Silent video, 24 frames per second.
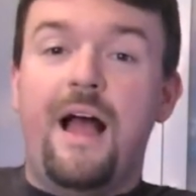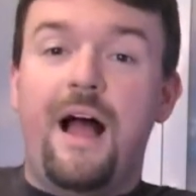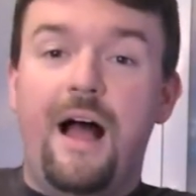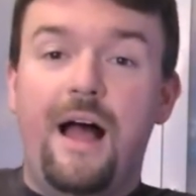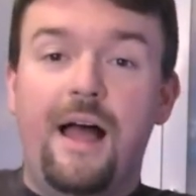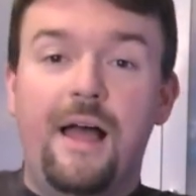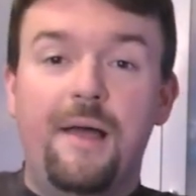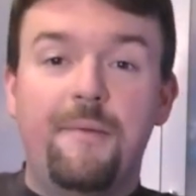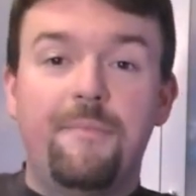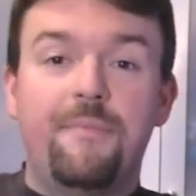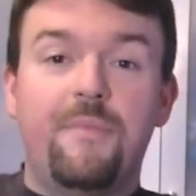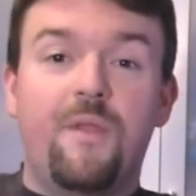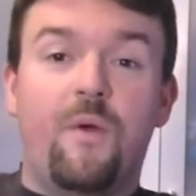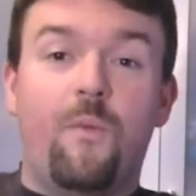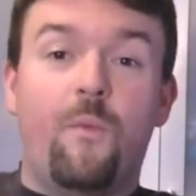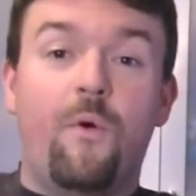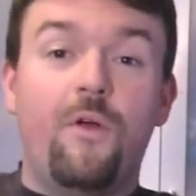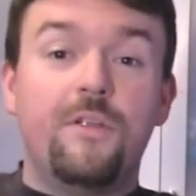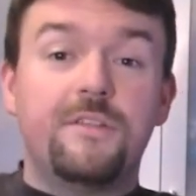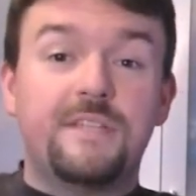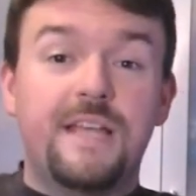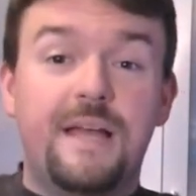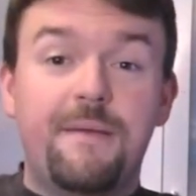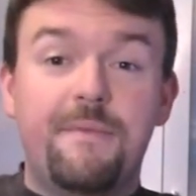
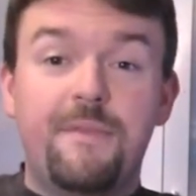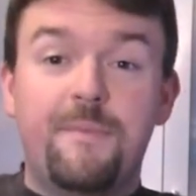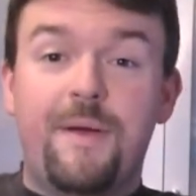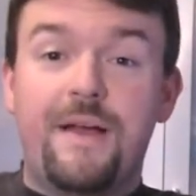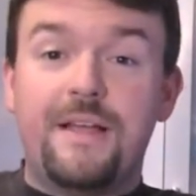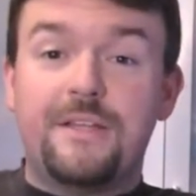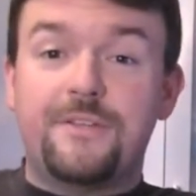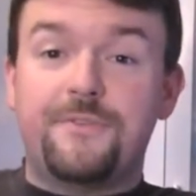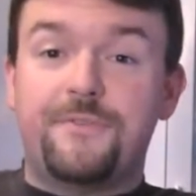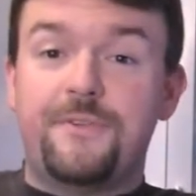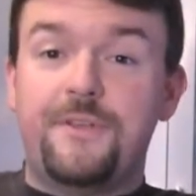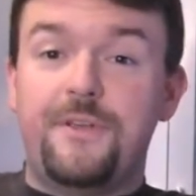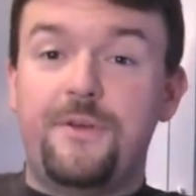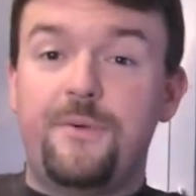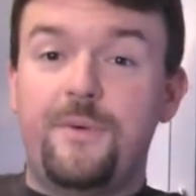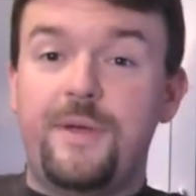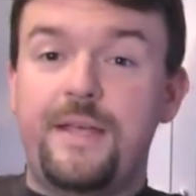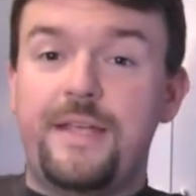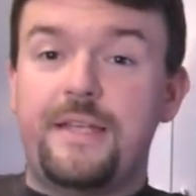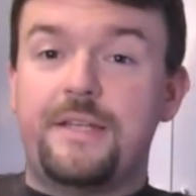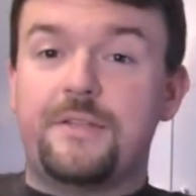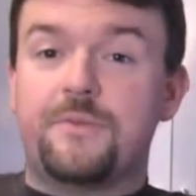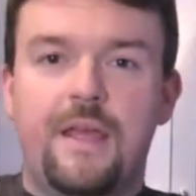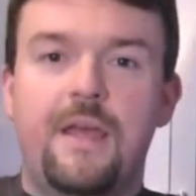What's out in the past few
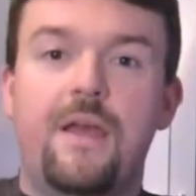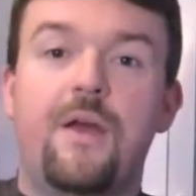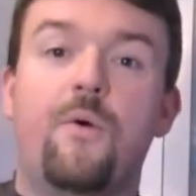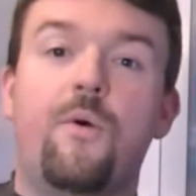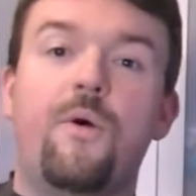weeks?